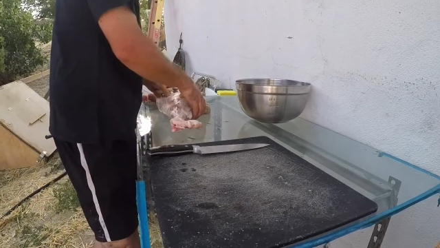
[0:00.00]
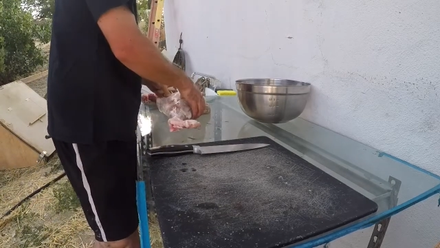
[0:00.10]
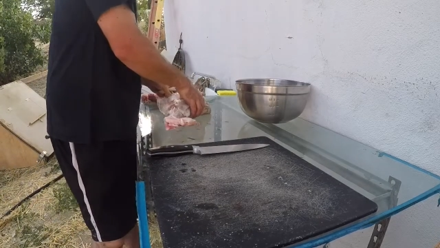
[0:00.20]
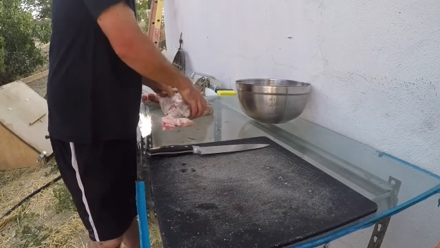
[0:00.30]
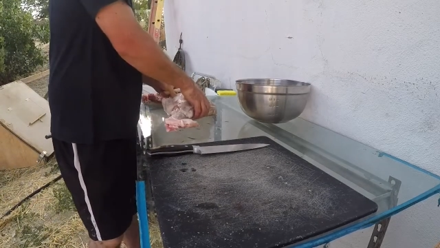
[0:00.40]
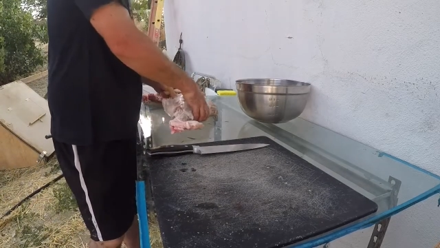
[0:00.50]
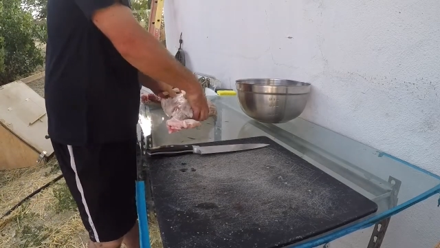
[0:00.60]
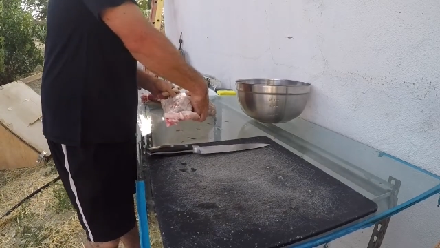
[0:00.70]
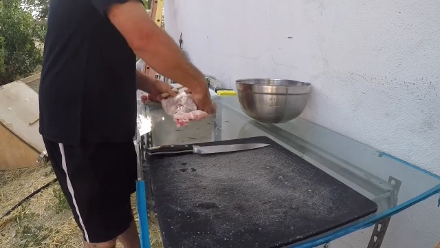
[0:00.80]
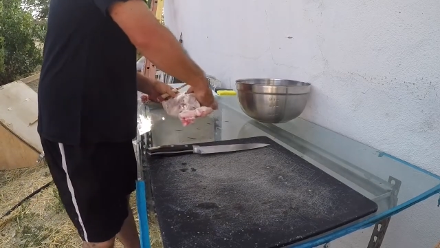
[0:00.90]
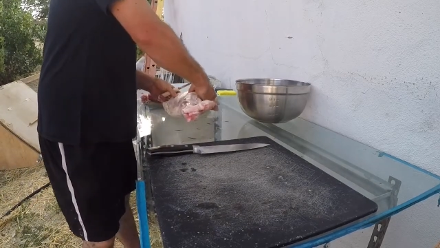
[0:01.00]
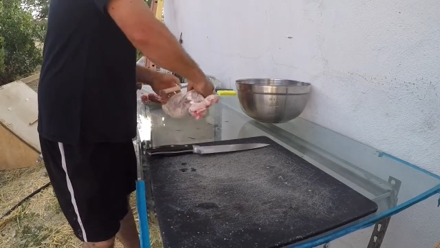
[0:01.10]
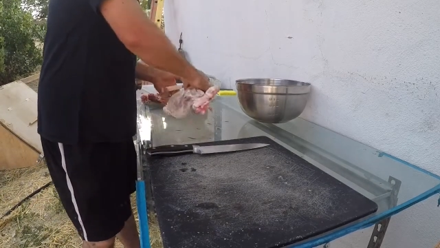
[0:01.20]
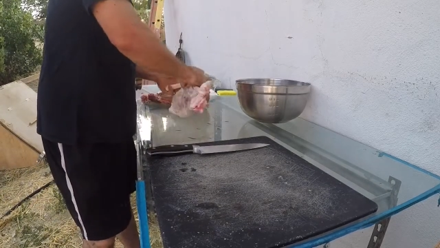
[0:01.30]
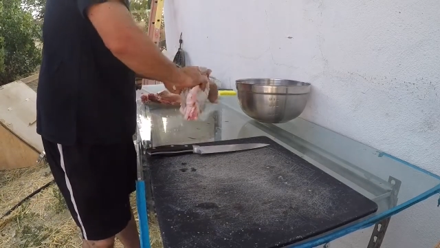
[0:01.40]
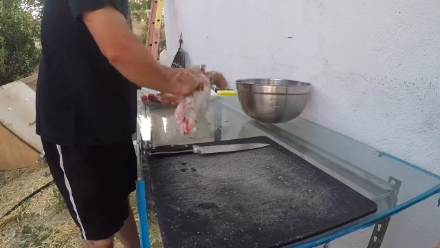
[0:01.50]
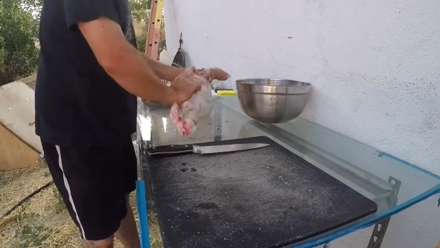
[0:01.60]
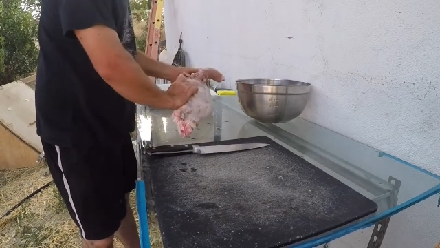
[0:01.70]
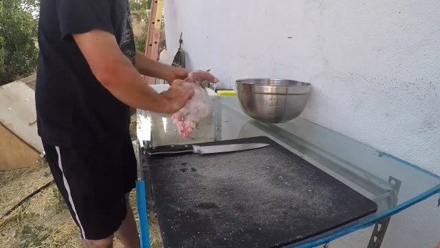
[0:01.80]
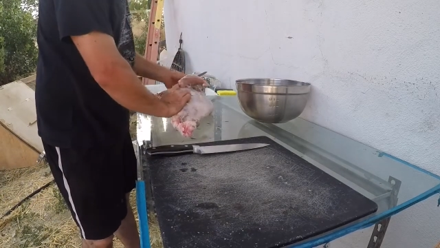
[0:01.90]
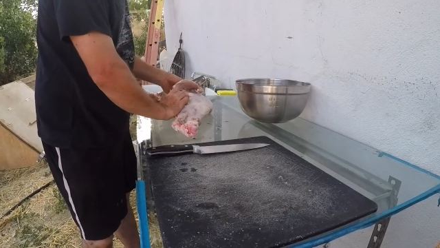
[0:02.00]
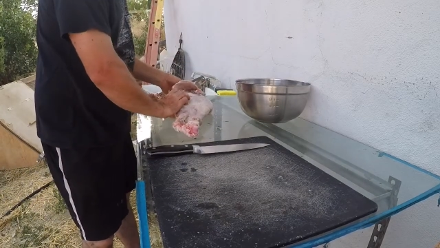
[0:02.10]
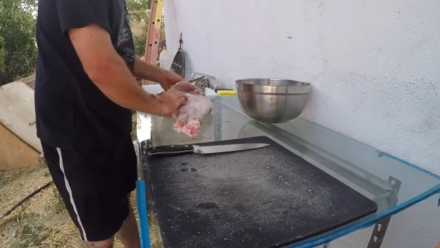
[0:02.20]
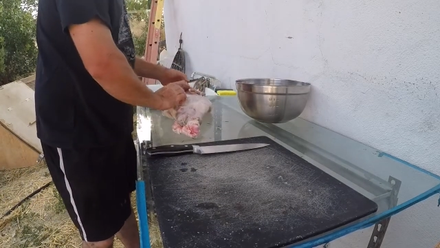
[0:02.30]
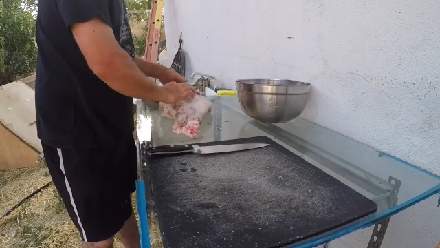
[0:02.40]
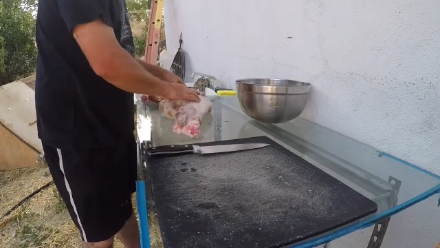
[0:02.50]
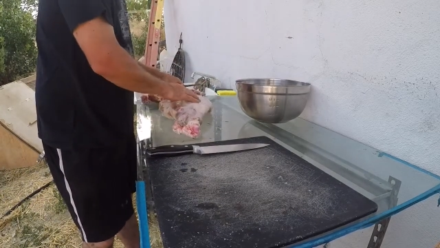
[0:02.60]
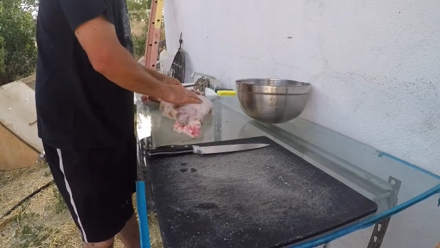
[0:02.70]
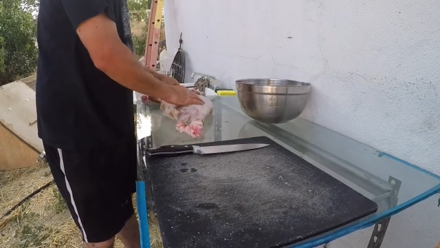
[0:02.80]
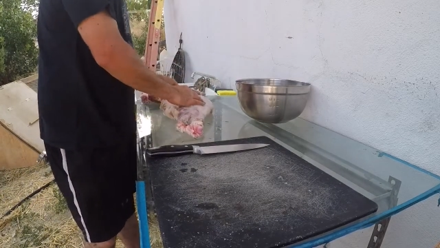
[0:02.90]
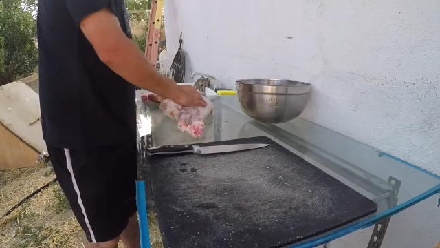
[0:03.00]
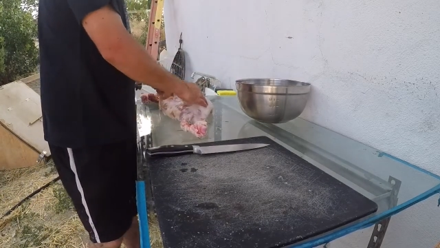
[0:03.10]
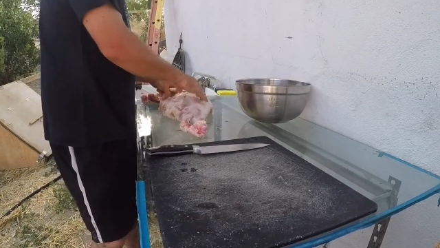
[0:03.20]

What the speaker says: [unreadable: no face in view]